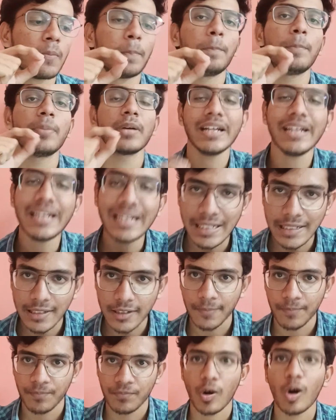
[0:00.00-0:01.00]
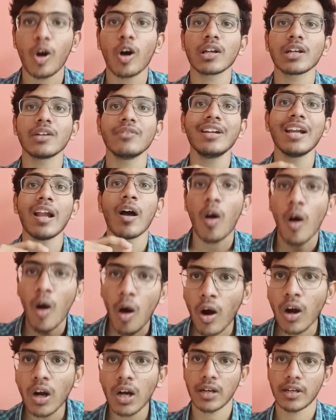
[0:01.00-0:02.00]
print or it will
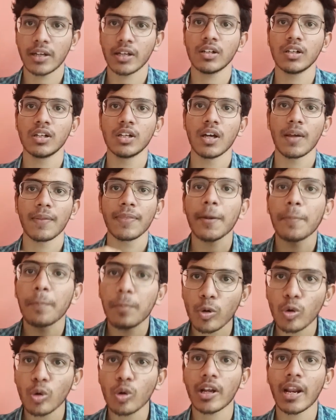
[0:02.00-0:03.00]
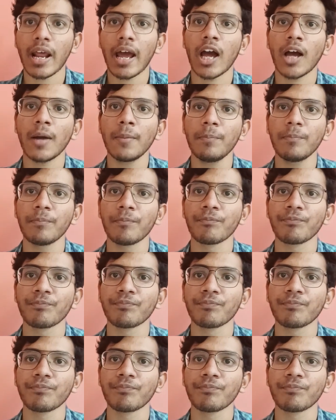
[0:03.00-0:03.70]
halt the program